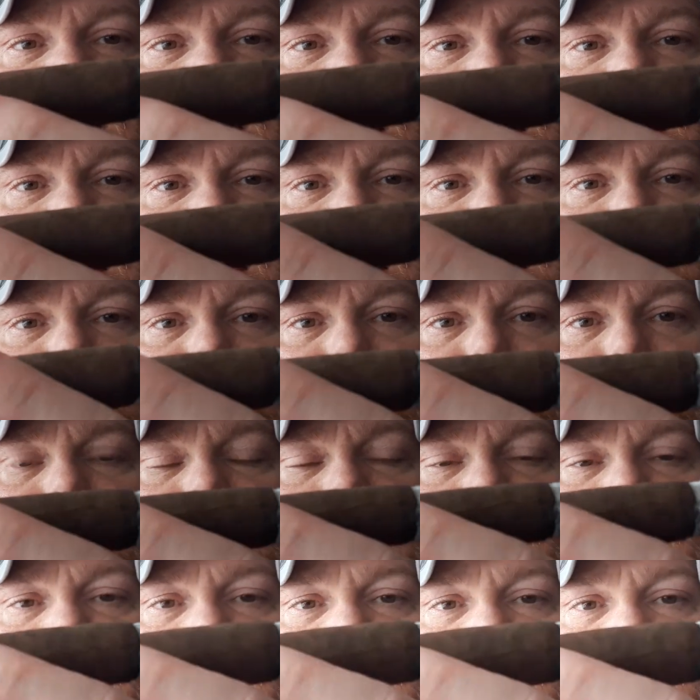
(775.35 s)
any
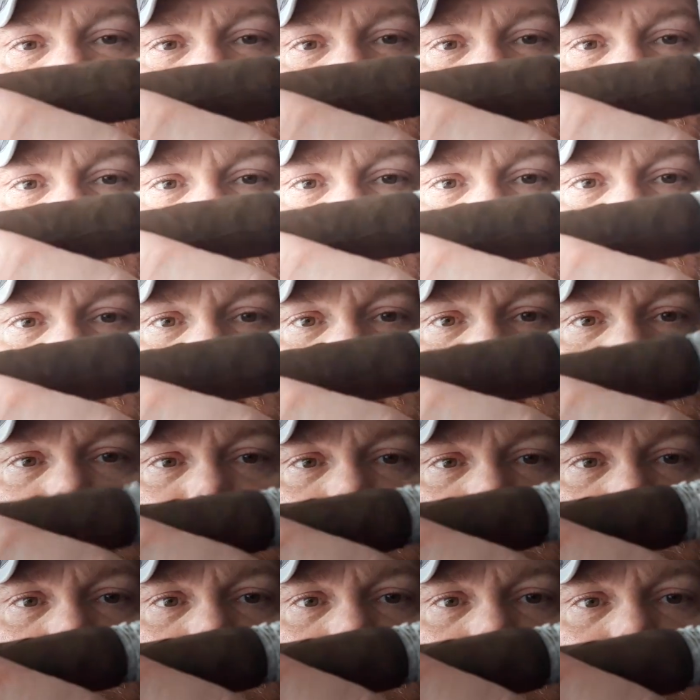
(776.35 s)
minute.
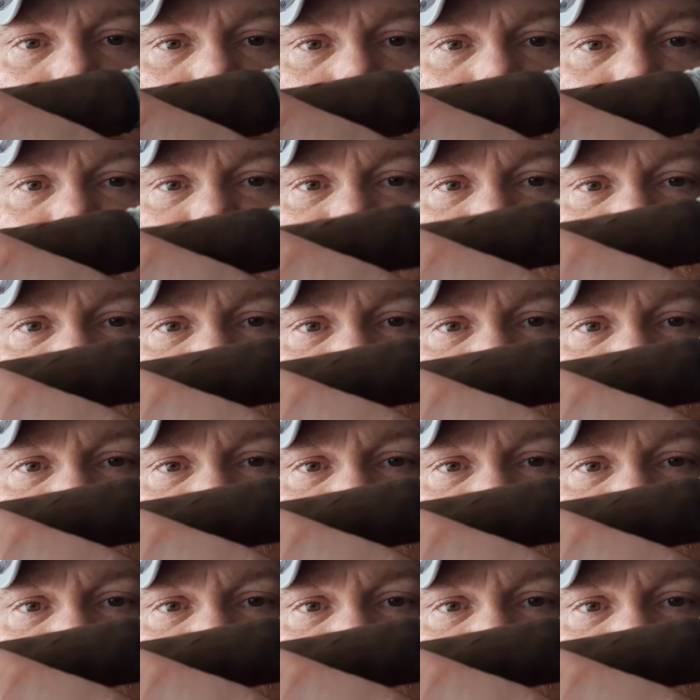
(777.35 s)
But this